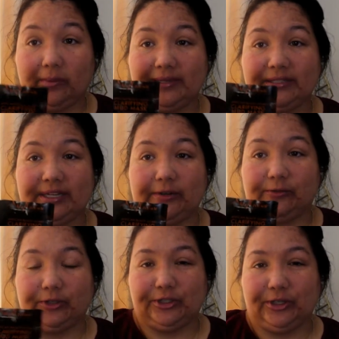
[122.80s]
on my skin
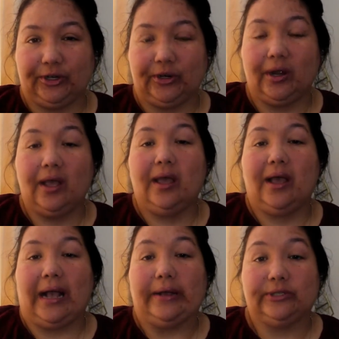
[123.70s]
for sure.
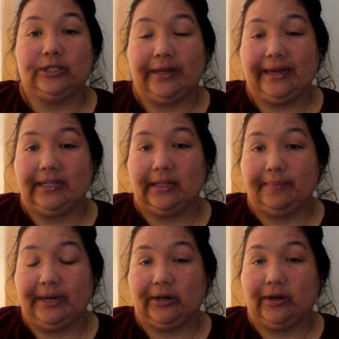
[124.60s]
I was looking in the
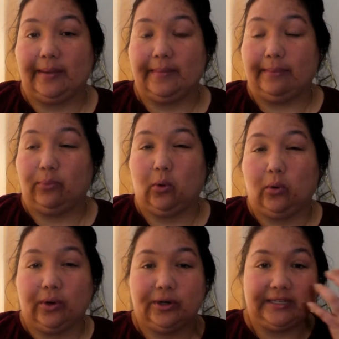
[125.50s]
mirror at my
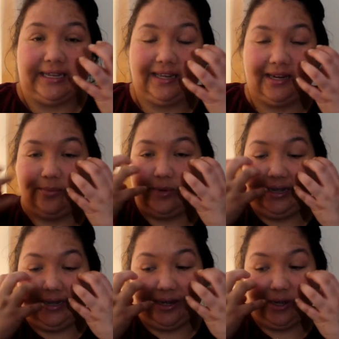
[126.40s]
pores. I get them
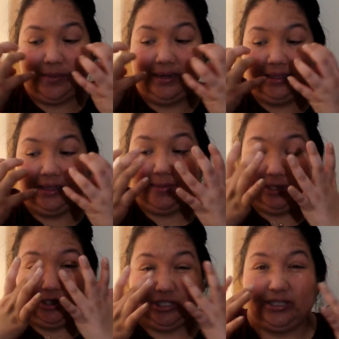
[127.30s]
right here, mainly on
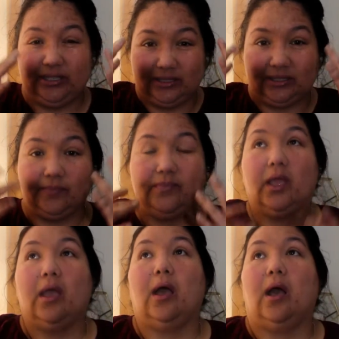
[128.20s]
my cheeks.
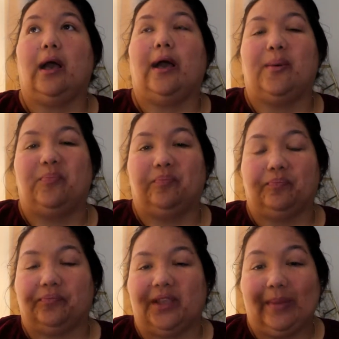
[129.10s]
And
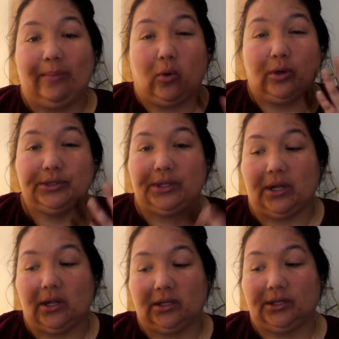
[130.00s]
my pores
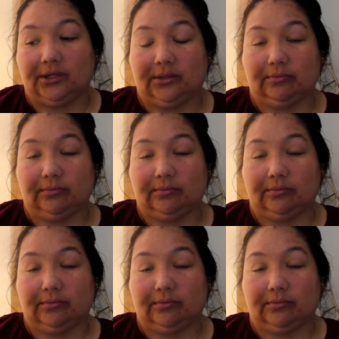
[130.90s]
look